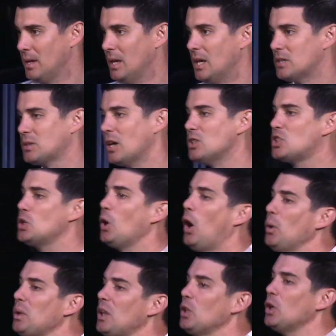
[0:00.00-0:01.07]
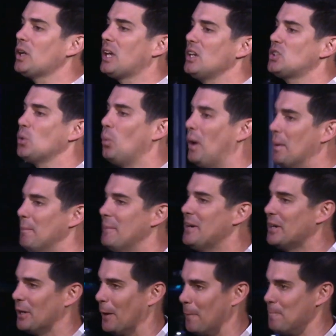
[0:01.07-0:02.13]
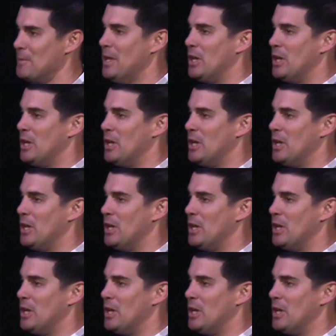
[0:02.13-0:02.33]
It's because you only look into one mirror.